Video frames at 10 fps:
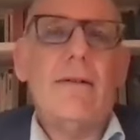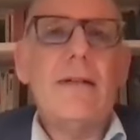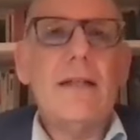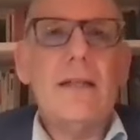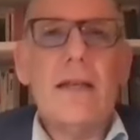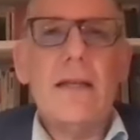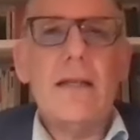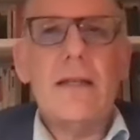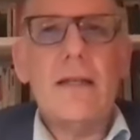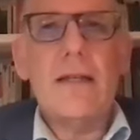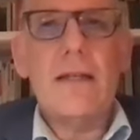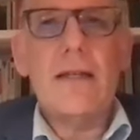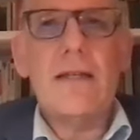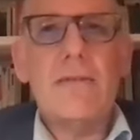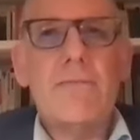
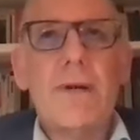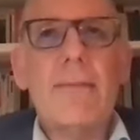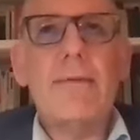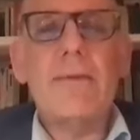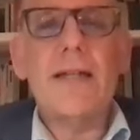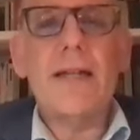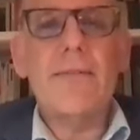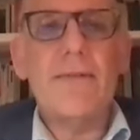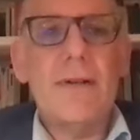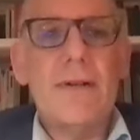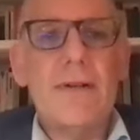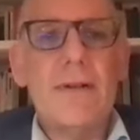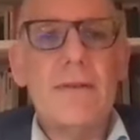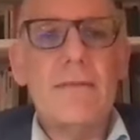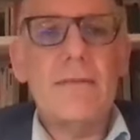is probably
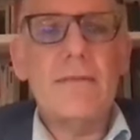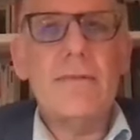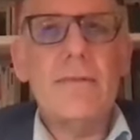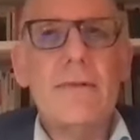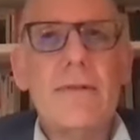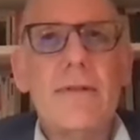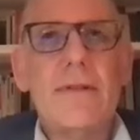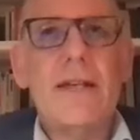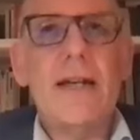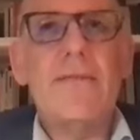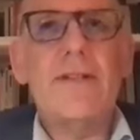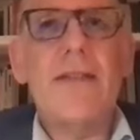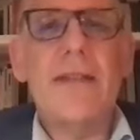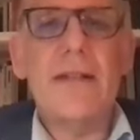the thing I've done that